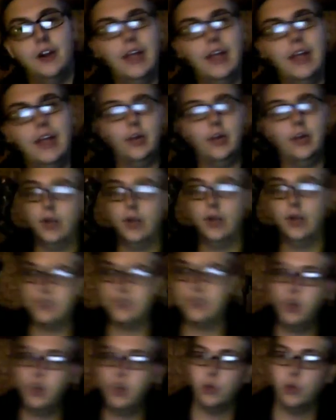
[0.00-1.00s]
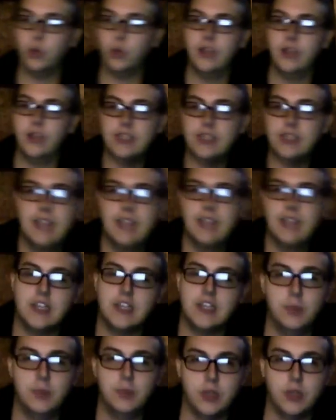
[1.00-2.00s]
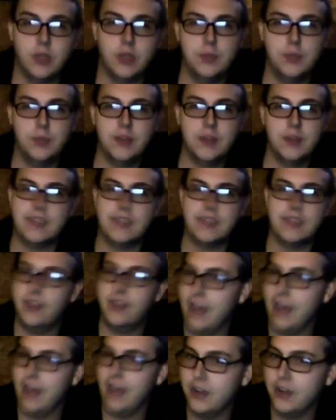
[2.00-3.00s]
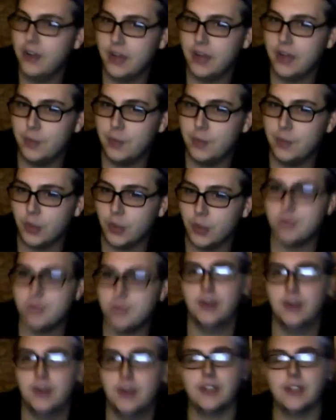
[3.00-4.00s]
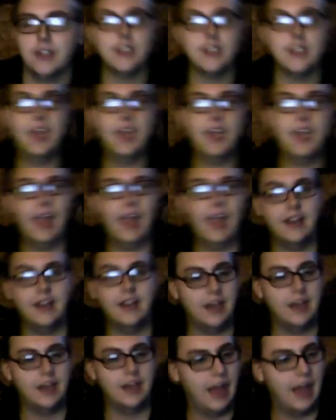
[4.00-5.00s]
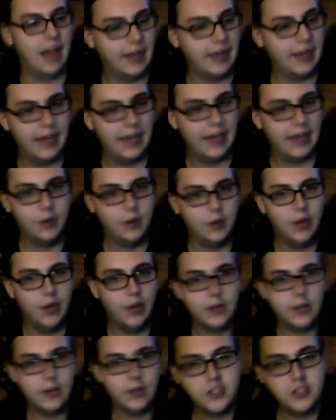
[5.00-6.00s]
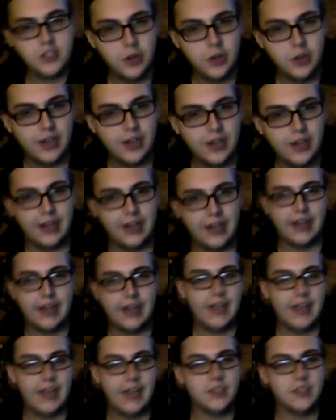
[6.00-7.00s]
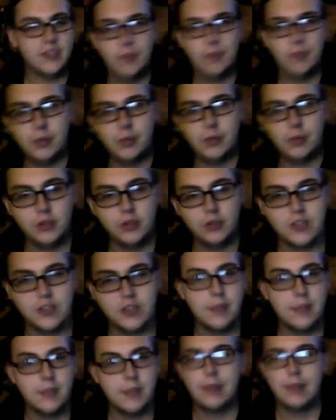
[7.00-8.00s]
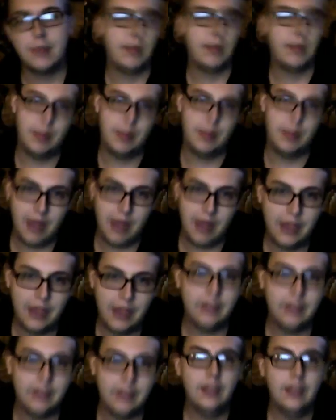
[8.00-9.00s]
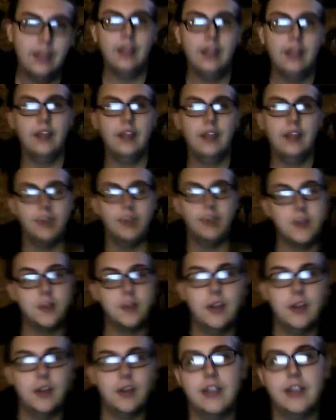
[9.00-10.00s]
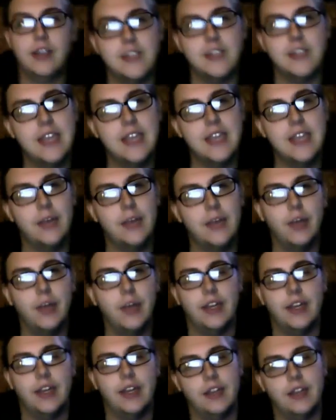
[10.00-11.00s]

and you realize, oh, this is actually more experience now that I am more experienced, and I can add new layers to it, and I can add to the bubbles, blah blah blah blah. You see, it really